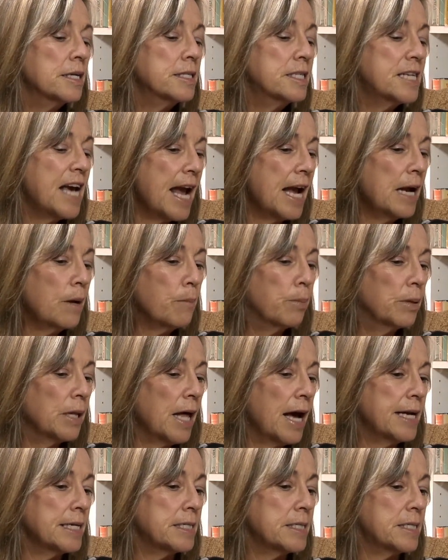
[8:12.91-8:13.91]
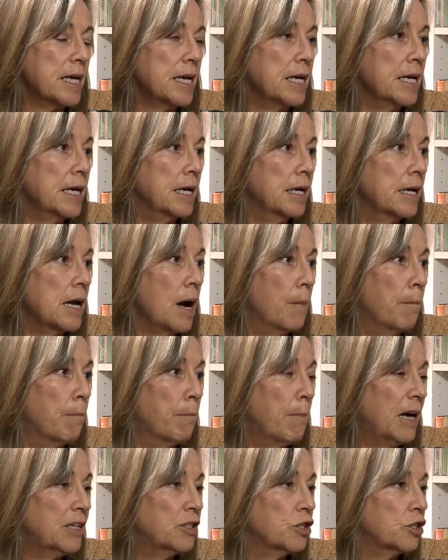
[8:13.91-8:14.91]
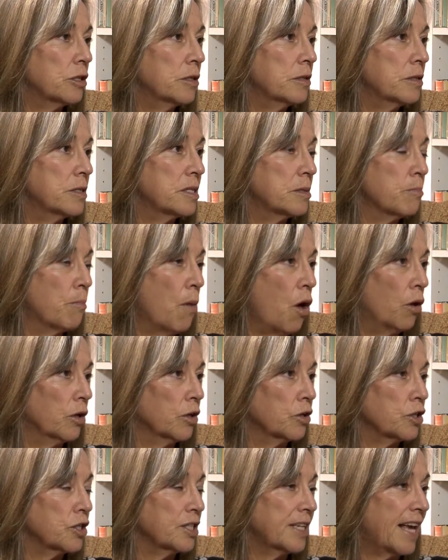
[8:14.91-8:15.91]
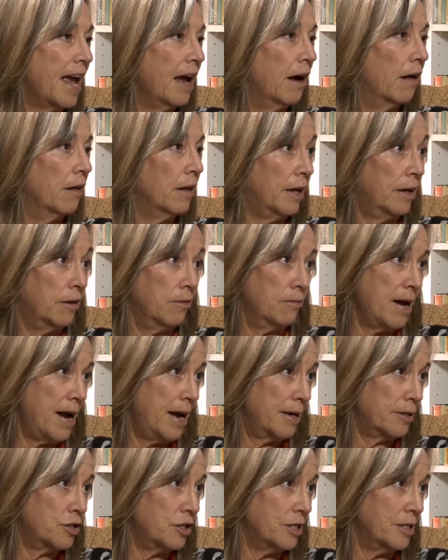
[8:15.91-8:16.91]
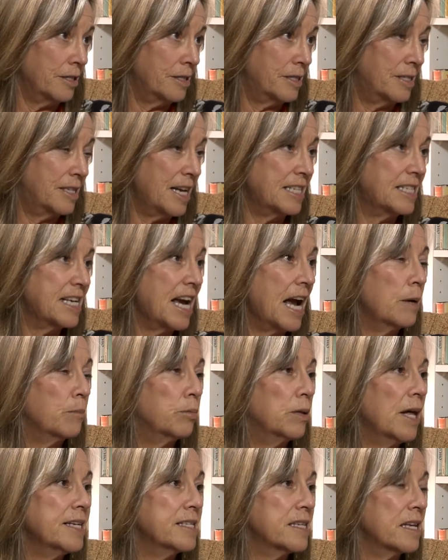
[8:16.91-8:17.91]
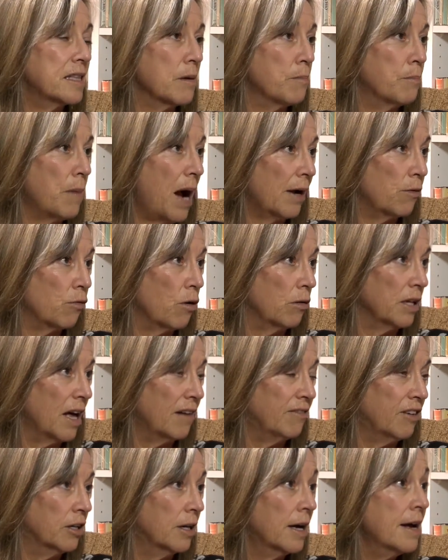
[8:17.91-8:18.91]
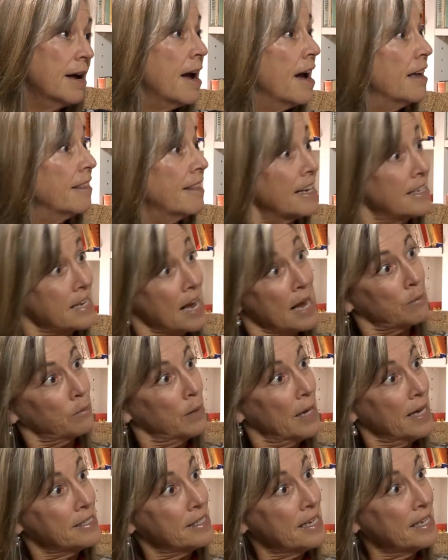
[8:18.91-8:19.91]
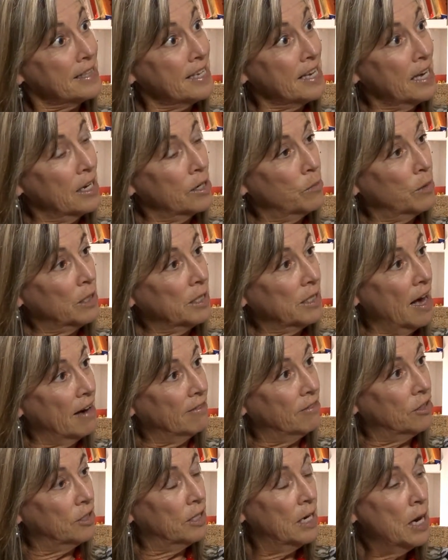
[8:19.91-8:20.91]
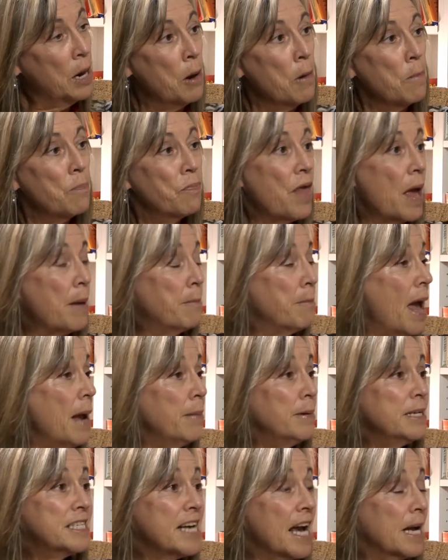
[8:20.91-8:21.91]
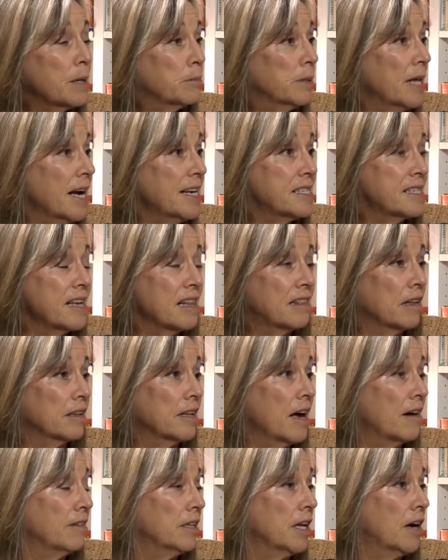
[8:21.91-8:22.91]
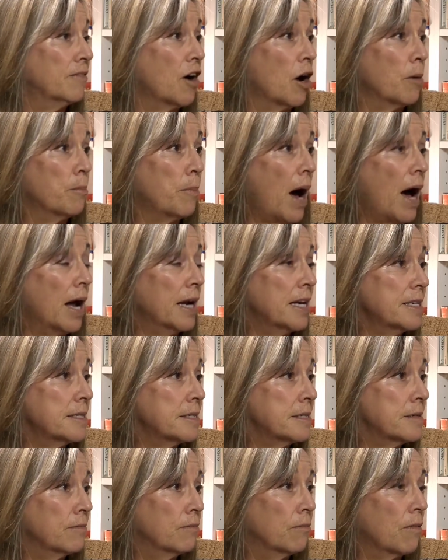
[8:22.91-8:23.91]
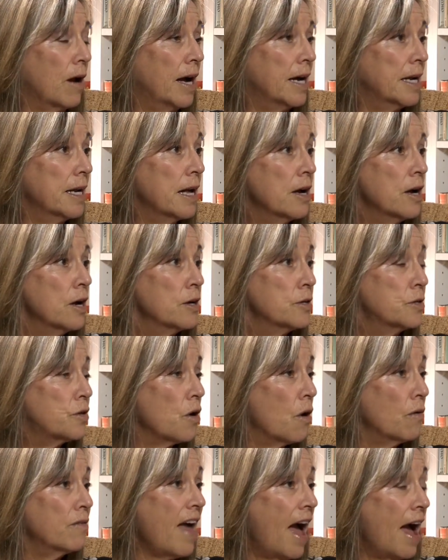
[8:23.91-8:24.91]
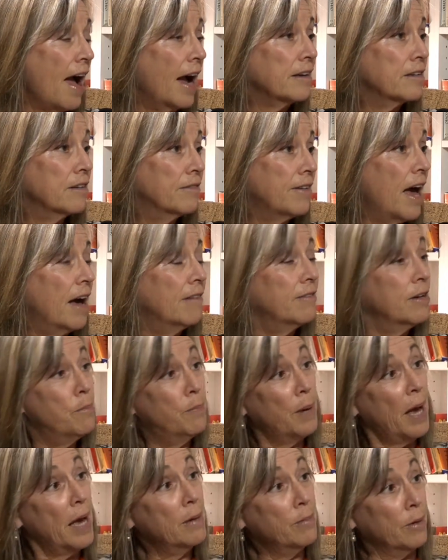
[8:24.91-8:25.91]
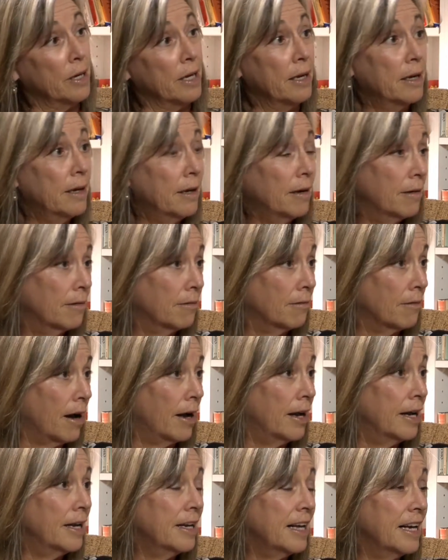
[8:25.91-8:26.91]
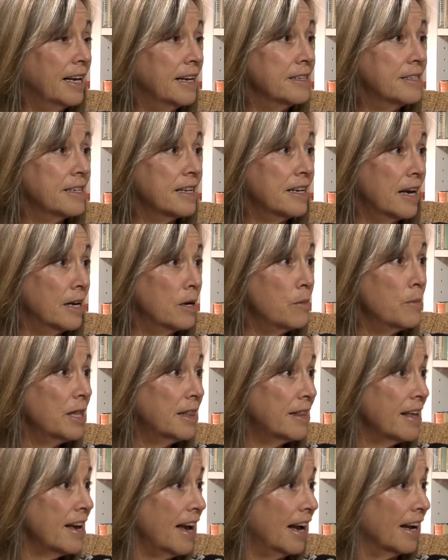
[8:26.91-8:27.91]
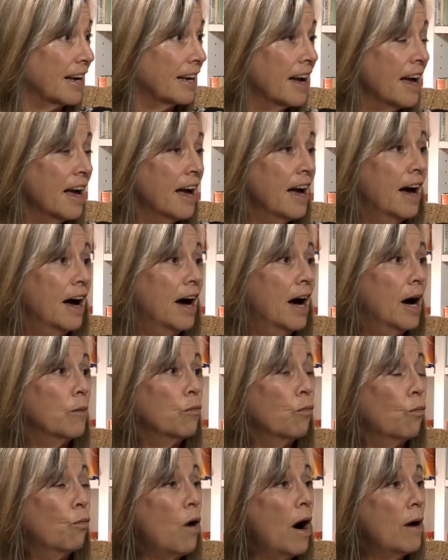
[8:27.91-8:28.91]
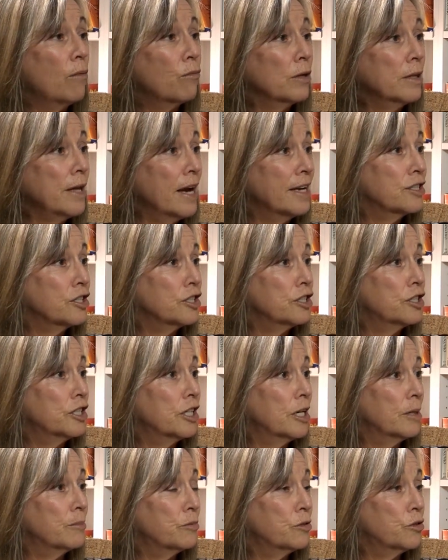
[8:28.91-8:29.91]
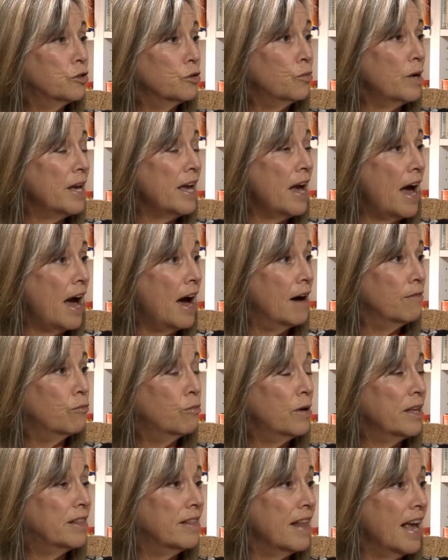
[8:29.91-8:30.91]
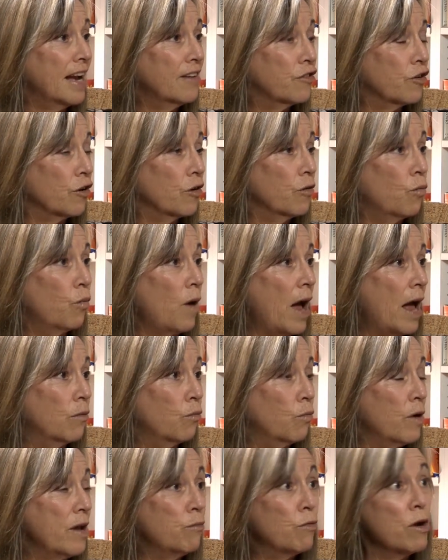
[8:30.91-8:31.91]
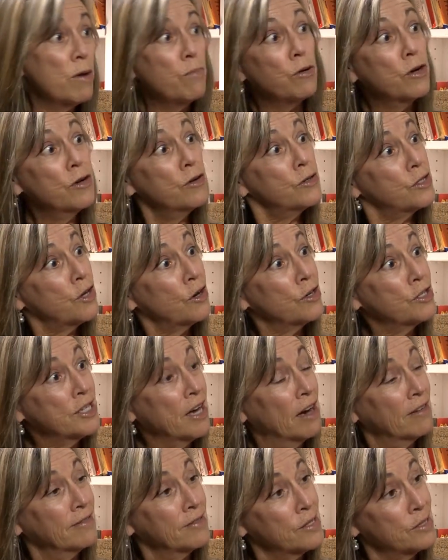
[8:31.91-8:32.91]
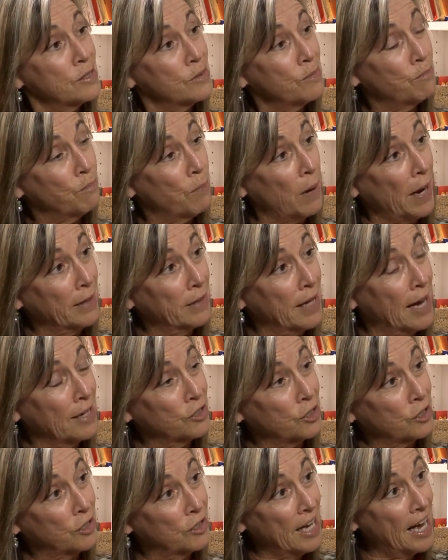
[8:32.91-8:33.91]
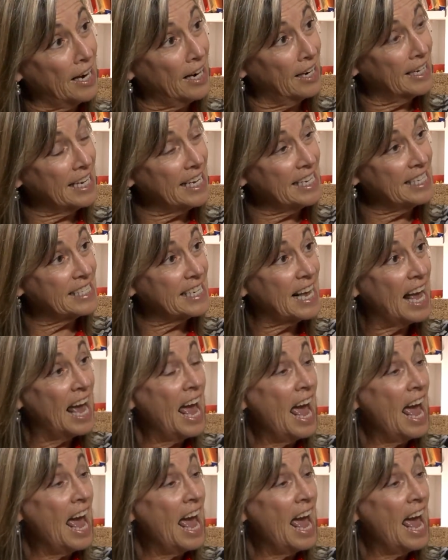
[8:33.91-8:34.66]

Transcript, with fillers: take place in much smaller scale interactions. They take place at the micro level, they take place at the intimate level, they maybe take place at the level of our bodies, right? So the act of having a baby right, is an intimate thing. uh, what relationship do we have with nature when we reproduce ourselves as biological entities,